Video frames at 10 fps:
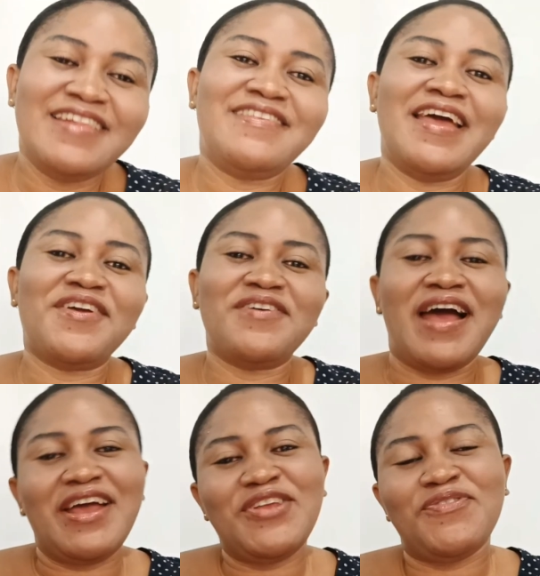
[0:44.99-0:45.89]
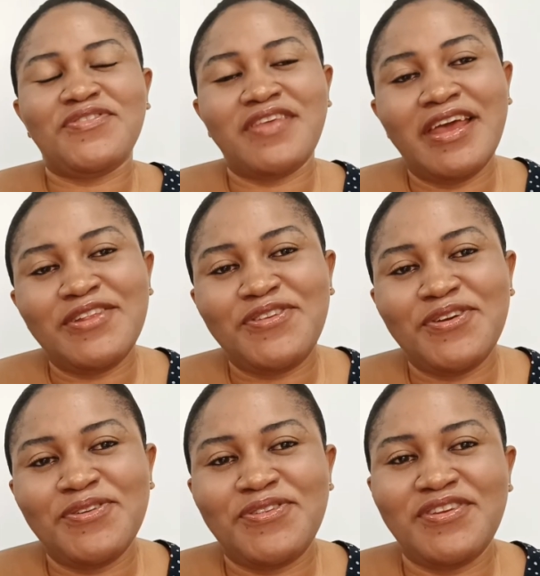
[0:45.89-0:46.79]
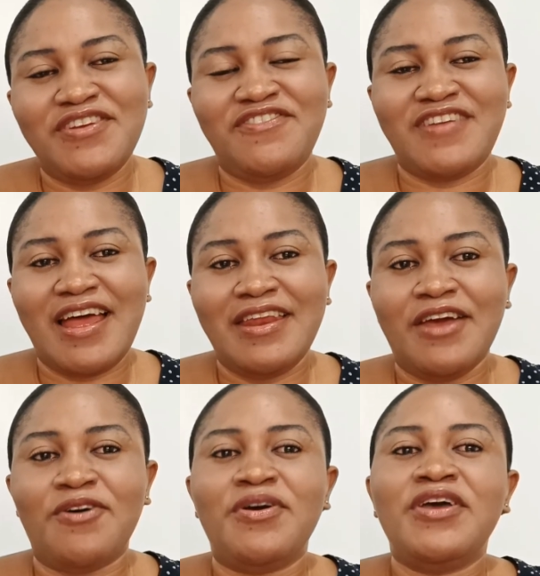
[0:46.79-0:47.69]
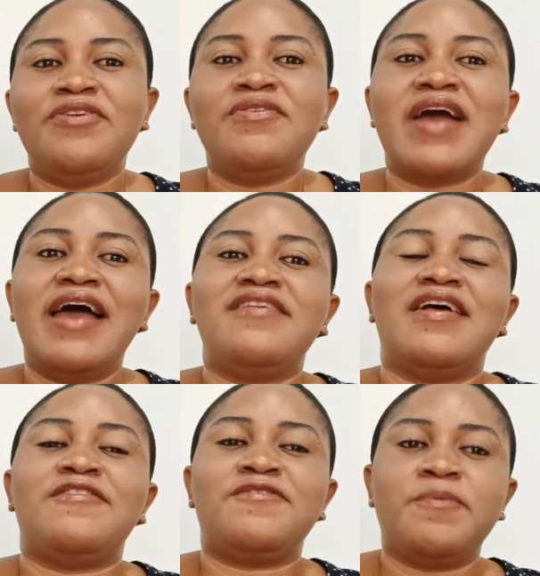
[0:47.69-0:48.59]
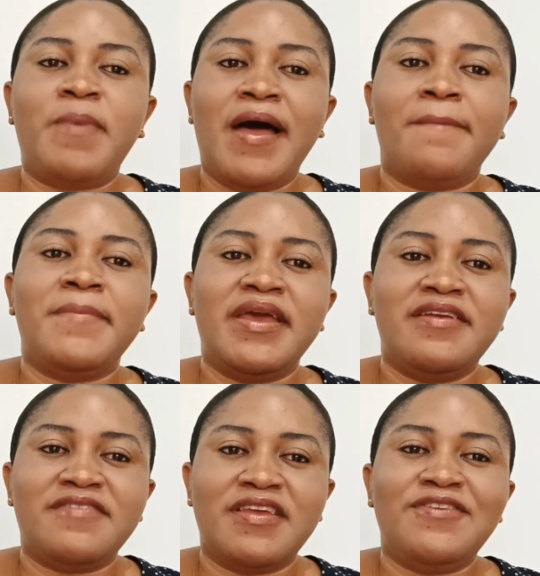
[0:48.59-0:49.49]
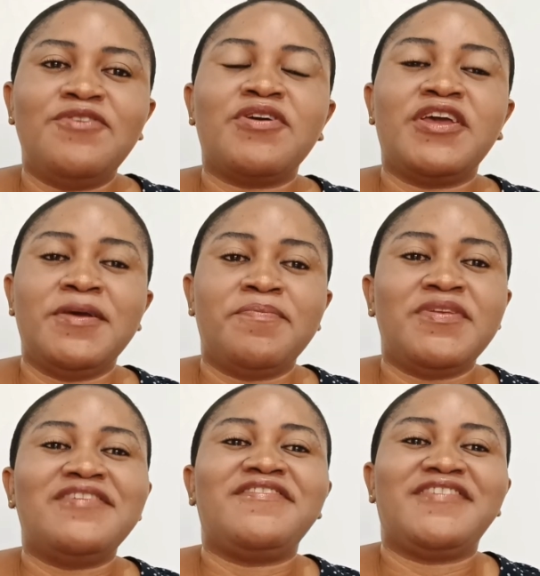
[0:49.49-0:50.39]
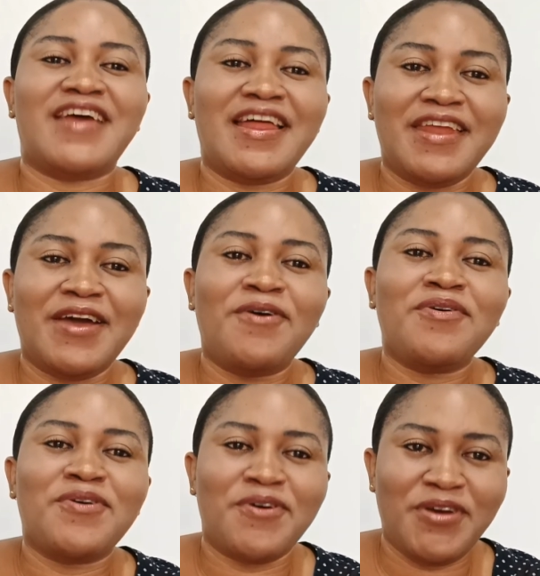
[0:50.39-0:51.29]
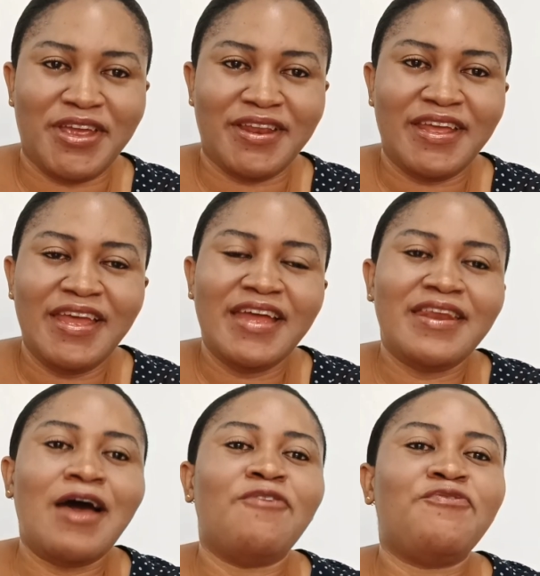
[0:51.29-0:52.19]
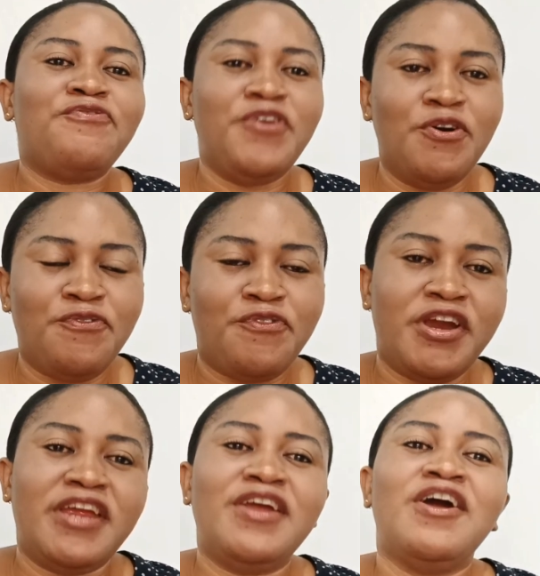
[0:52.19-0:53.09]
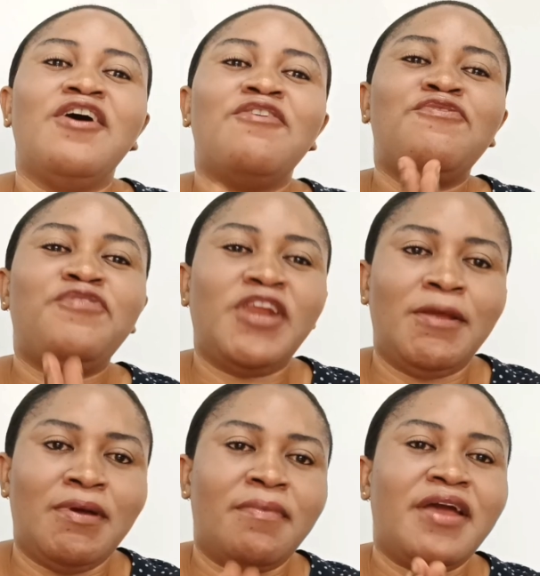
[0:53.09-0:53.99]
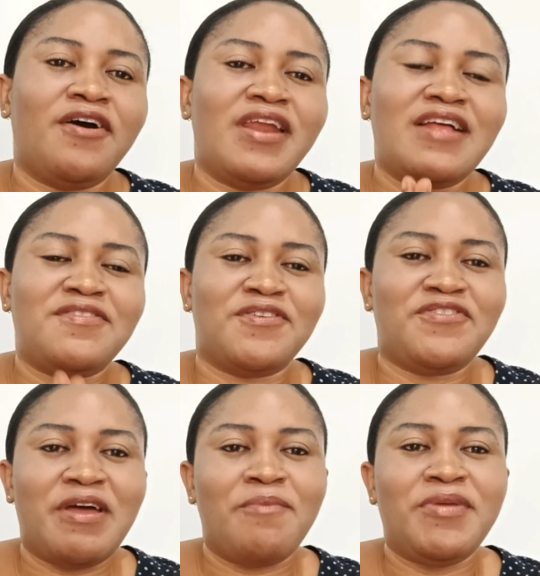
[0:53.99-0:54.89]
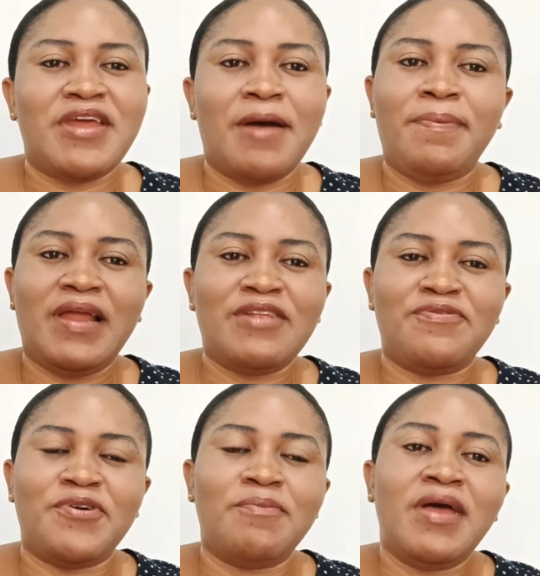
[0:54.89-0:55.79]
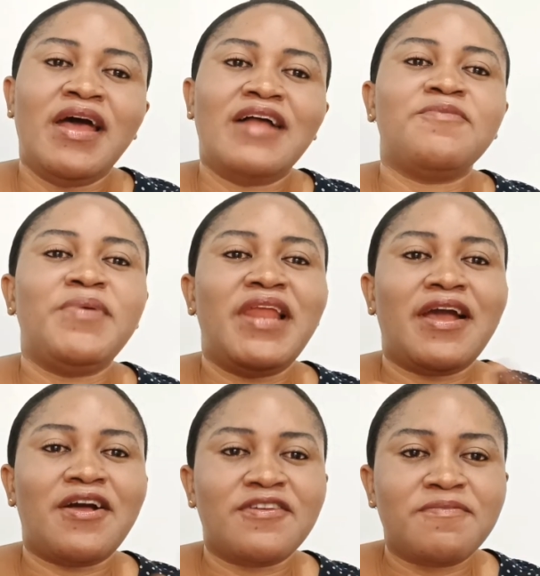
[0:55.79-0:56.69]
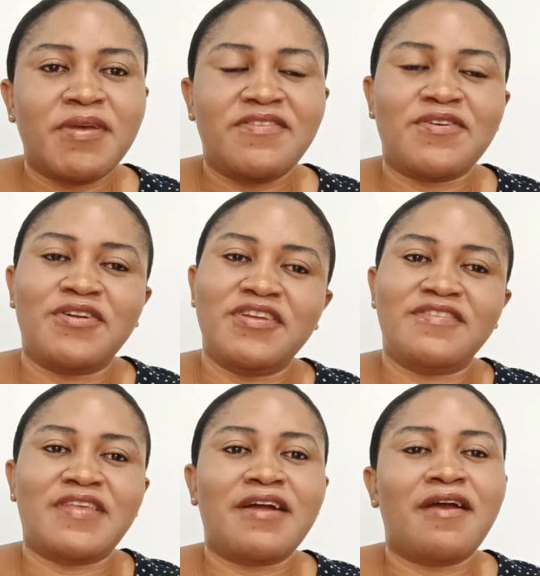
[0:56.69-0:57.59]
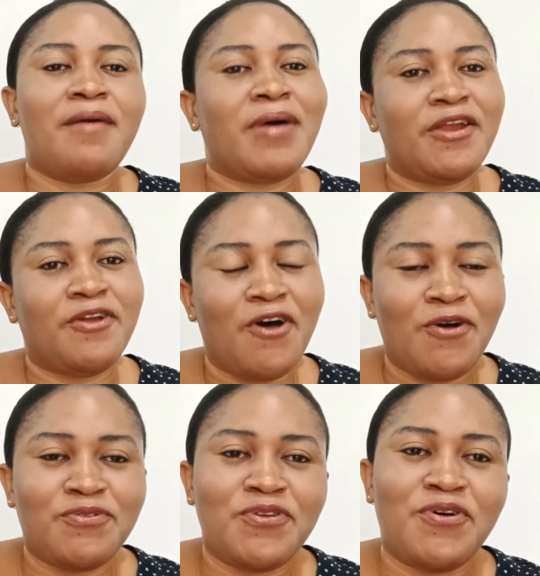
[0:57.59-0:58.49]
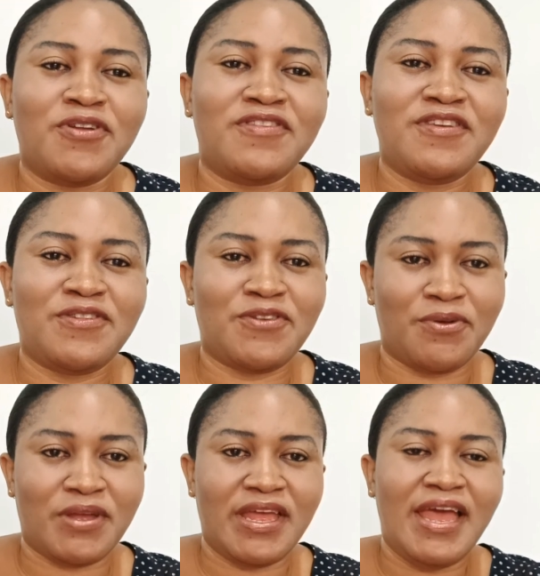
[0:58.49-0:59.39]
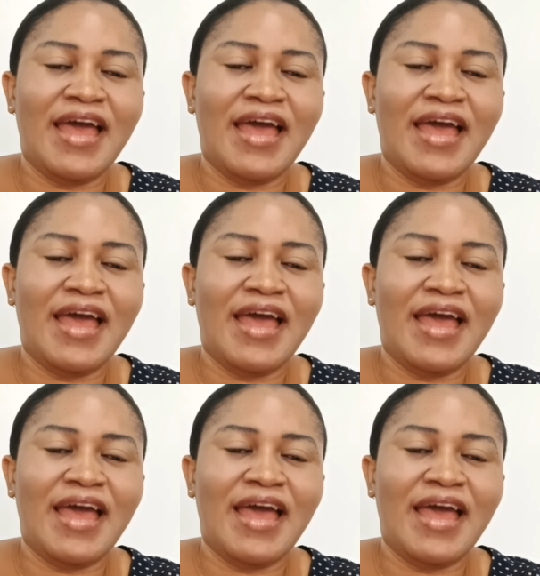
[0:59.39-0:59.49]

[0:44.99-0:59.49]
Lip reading: Thank you guys for staying tuned to this channel. You guys are super amazing. You keep this channel going. Now, feel free, follow me on my other social media platform at Obile Cosmetic on Instagram and also on TikTok.